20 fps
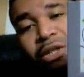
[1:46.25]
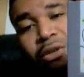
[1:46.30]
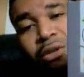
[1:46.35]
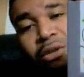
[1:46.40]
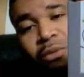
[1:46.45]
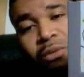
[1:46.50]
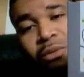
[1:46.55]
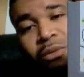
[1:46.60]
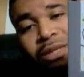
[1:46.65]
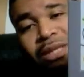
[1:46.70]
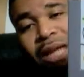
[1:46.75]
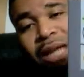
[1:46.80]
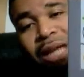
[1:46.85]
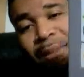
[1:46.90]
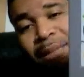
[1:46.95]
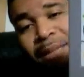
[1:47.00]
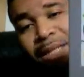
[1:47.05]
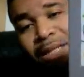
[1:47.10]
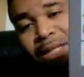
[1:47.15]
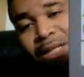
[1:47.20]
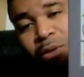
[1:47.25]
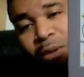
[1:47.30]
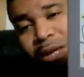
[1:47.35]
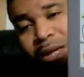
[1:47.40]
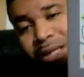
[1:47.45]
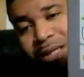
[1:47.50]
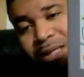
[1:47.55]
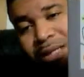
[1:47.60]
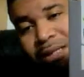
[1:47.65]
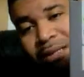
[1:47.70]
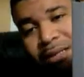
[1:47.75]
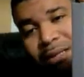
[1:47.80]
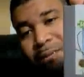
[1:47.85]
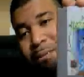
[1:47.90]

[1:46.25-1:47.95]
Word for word: 2 Simon's Quest.